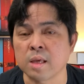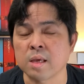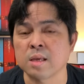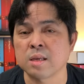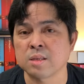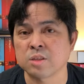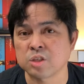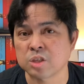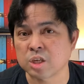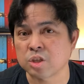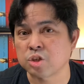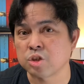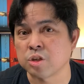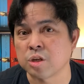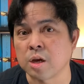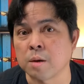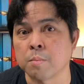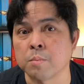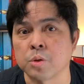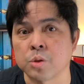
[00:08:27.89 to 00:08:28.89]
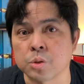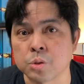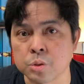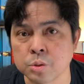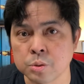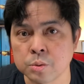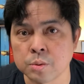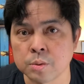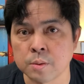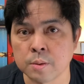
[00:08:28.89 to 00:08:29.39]
such numbers.
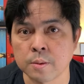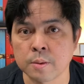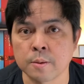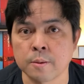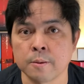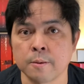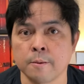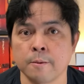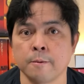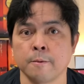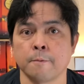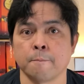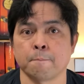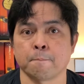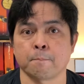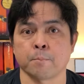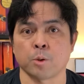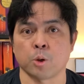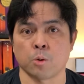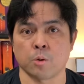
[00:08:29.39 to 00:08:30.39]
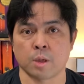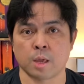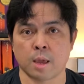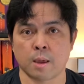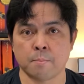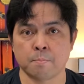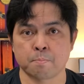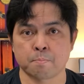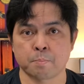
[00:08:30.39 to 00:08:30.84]
Okay?